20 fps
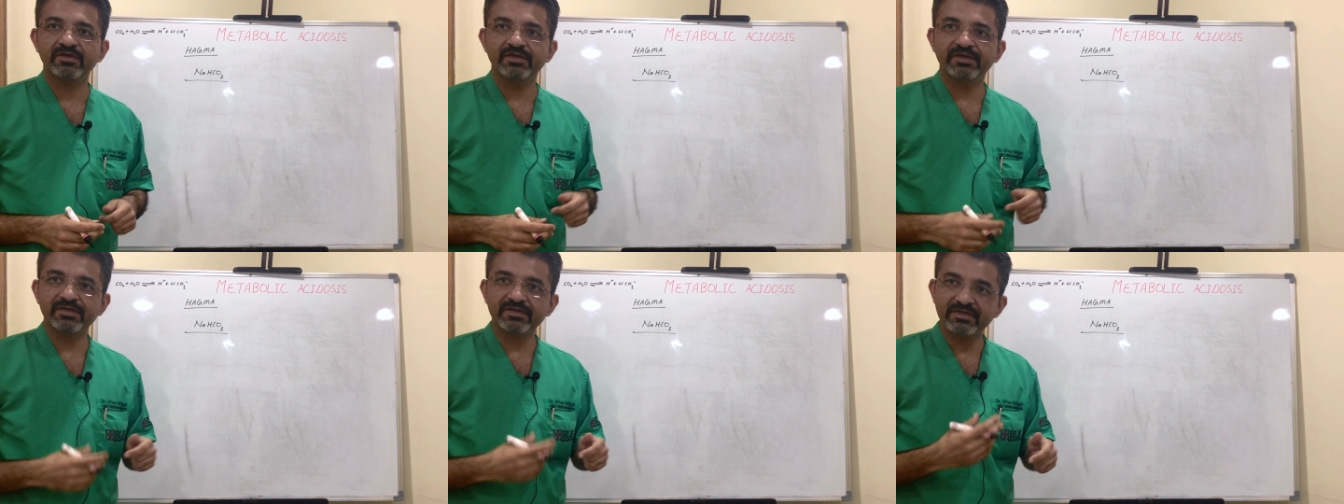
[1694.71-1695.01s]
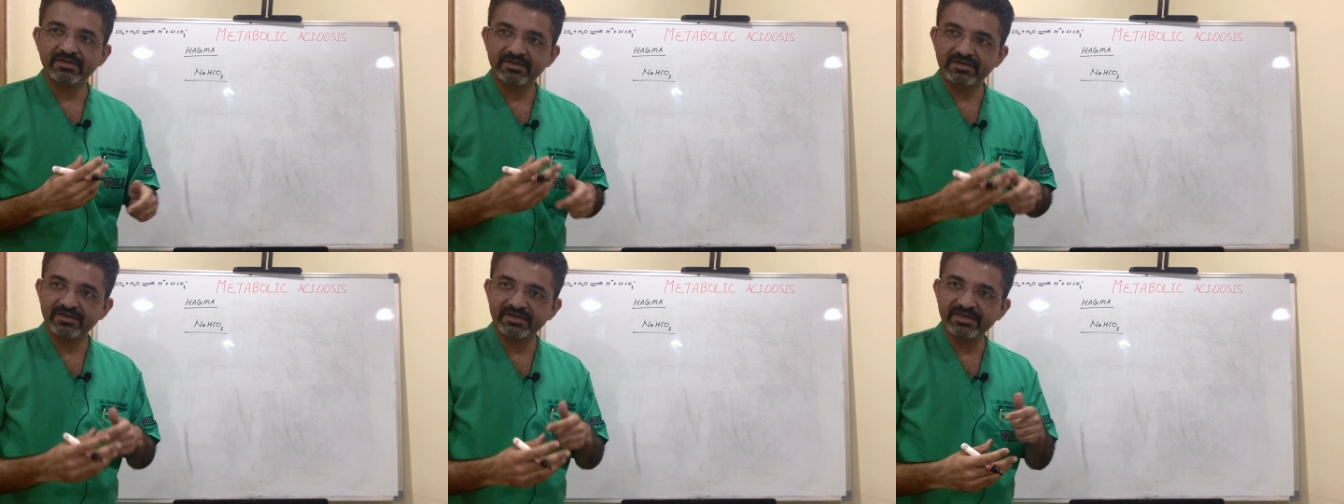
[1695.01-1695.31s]

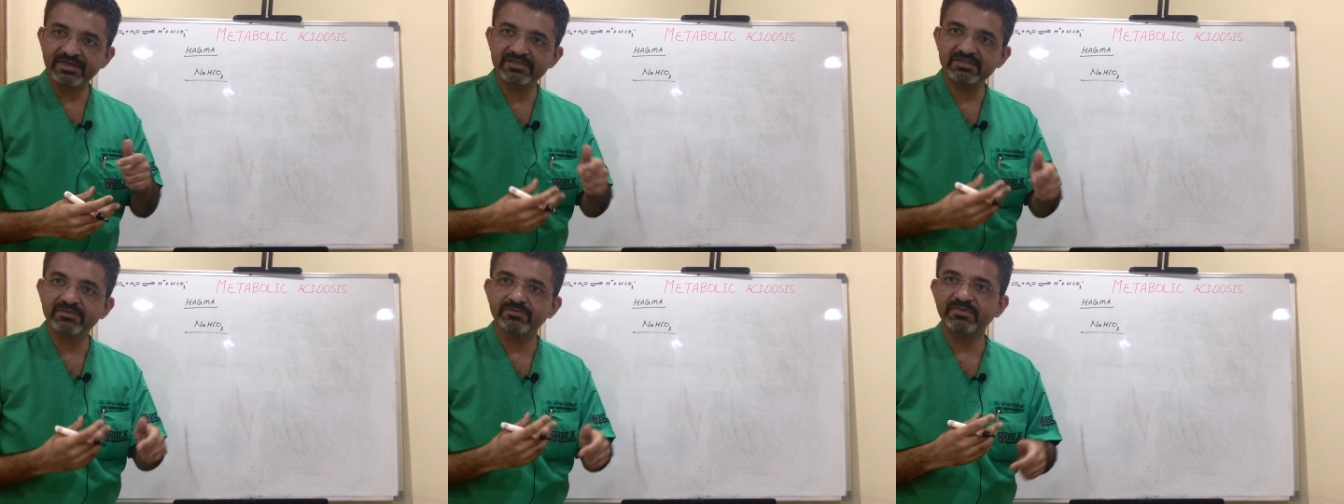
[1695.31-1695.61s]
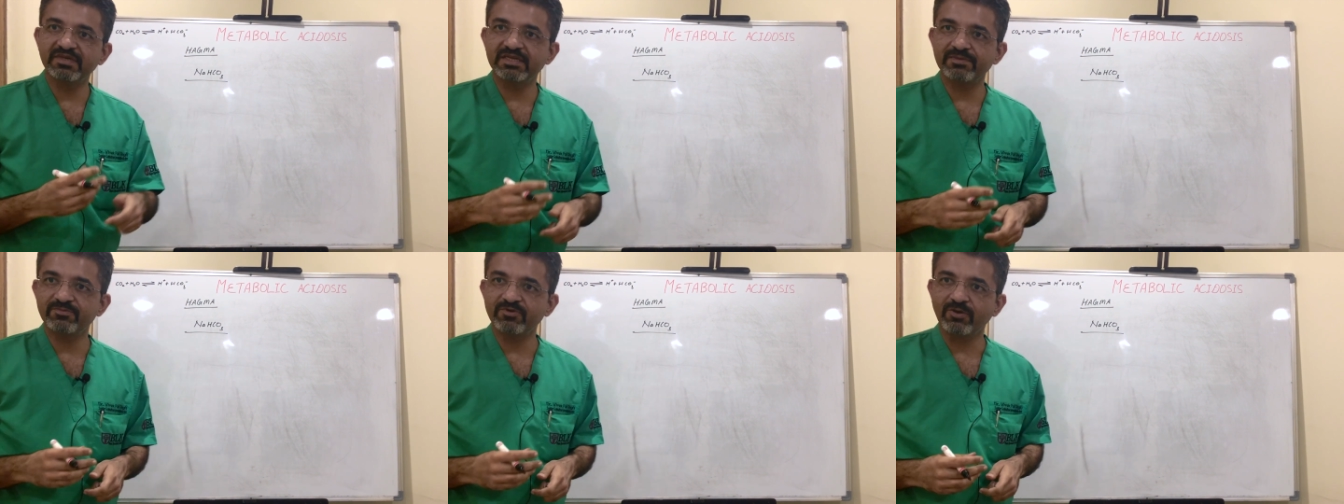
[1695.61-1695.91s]
It creates
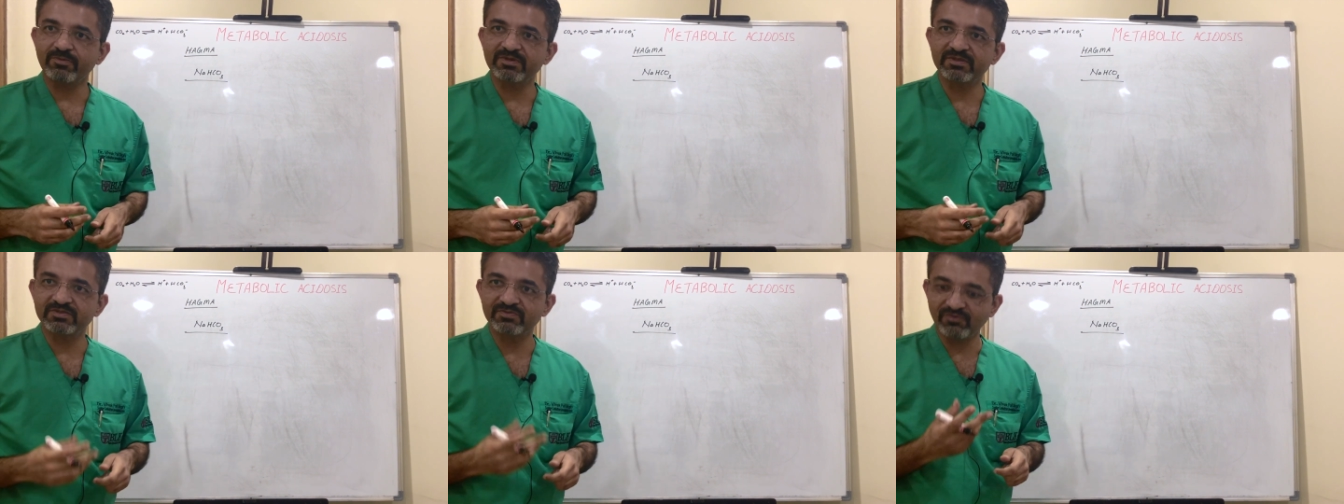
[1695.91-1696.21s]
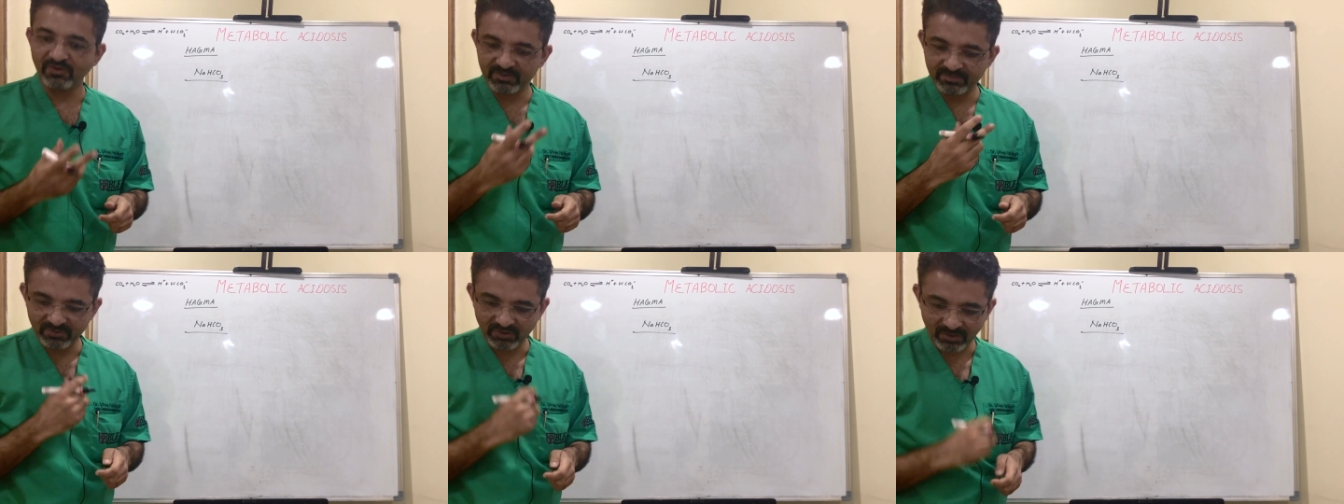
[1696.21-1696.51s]
many problems.
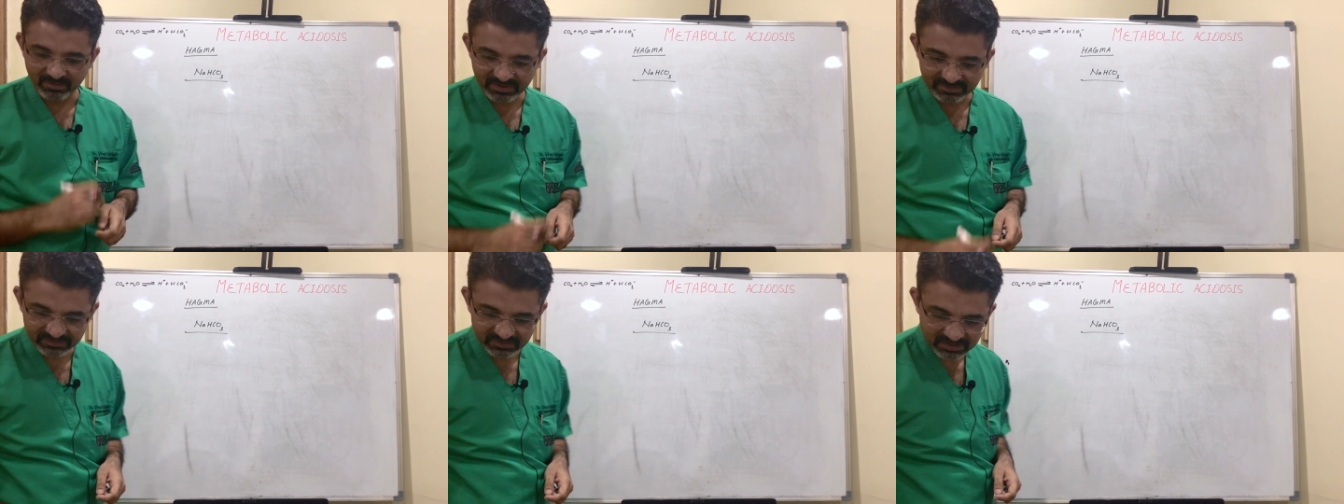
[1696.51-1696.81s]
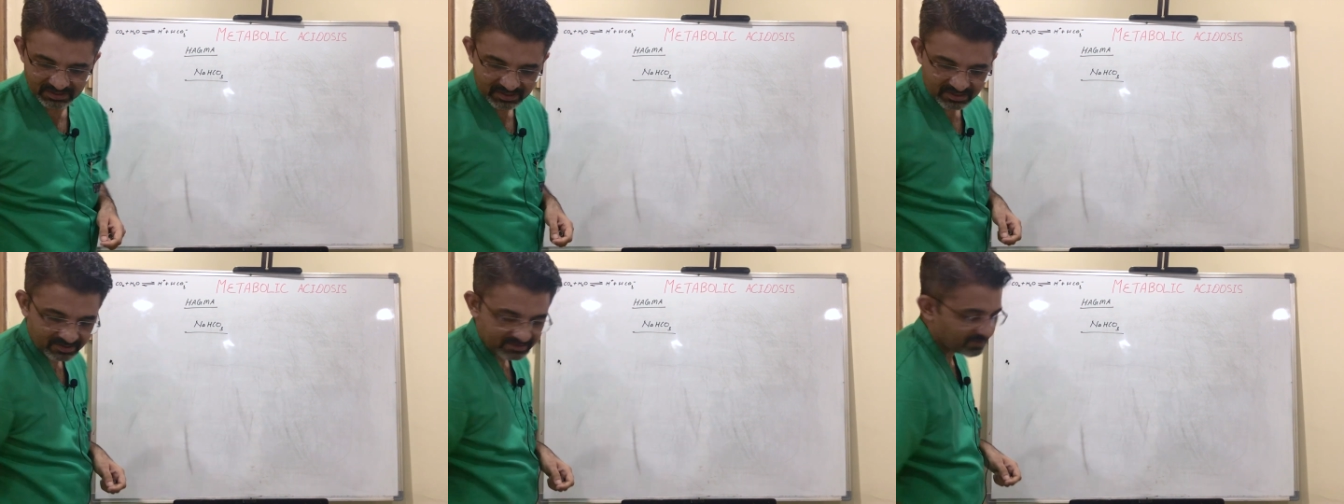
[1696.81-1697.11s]
What
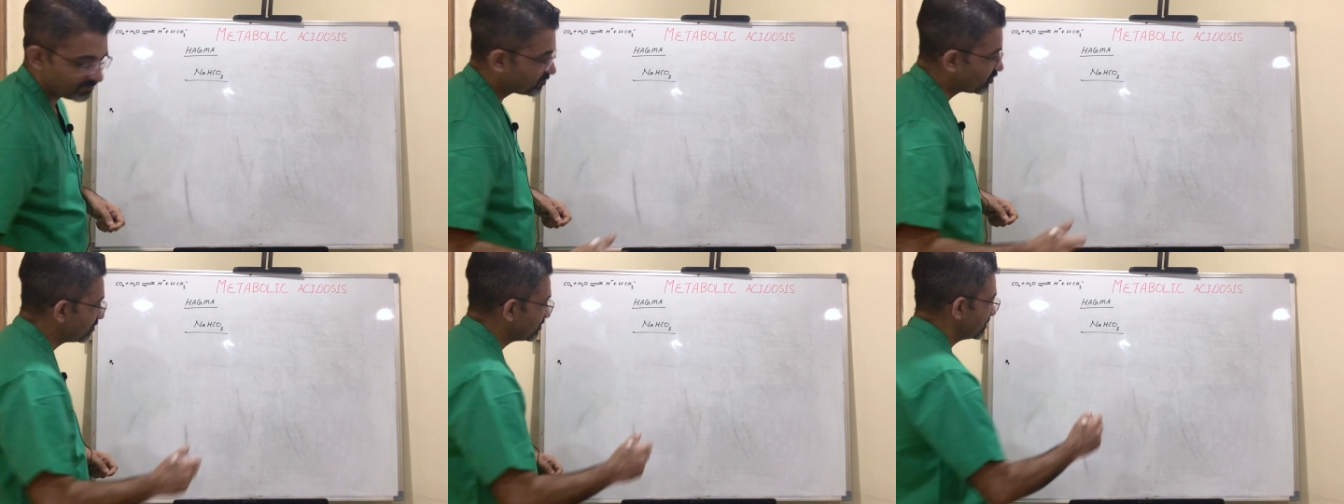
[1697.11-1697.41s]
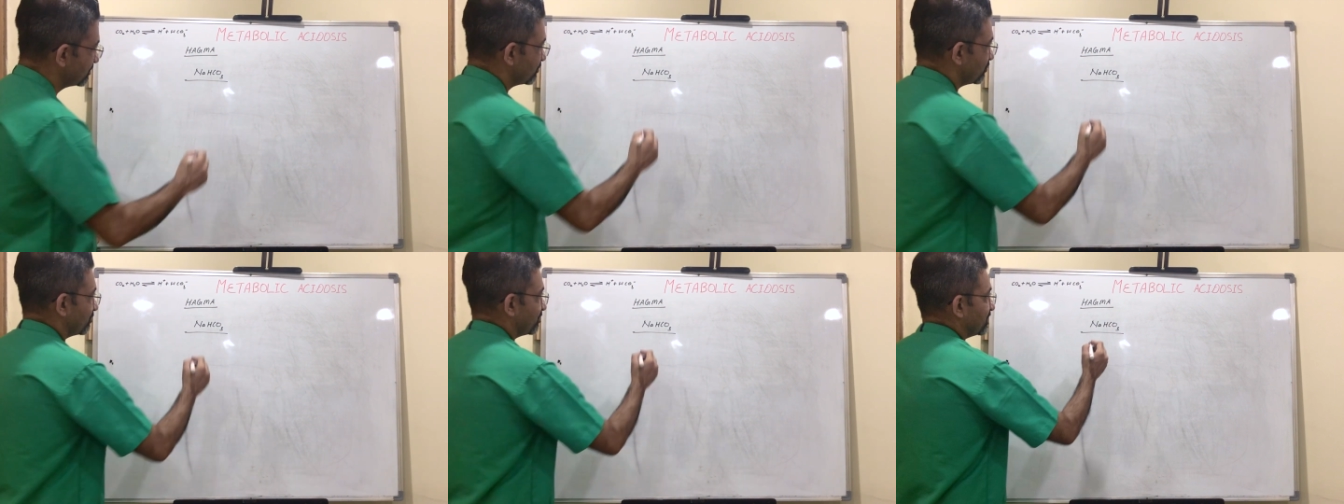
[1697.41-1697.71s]
problems? The
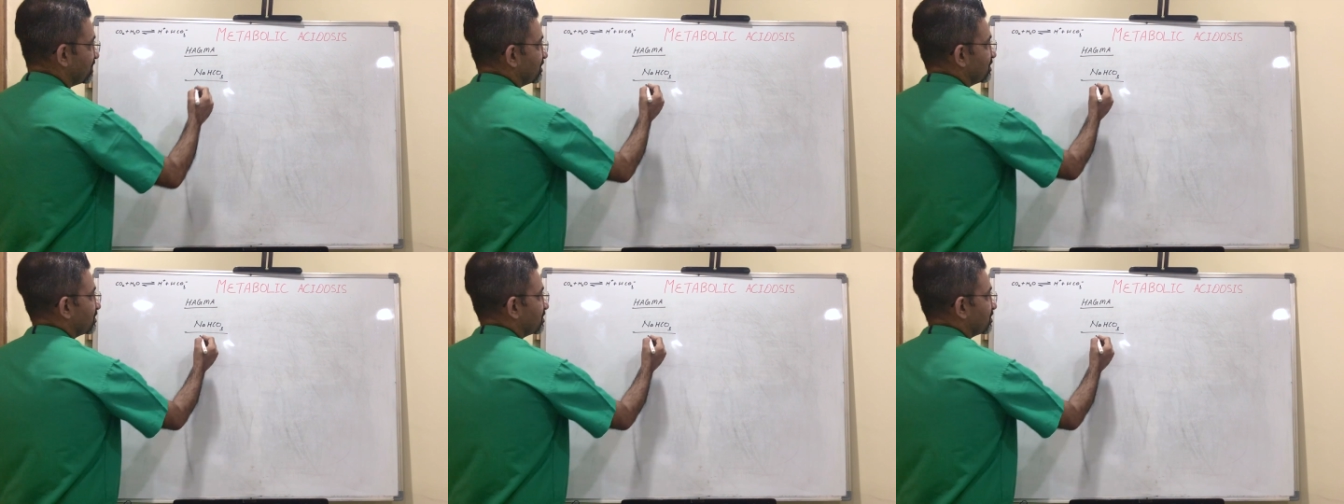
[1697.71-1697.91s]
problem could be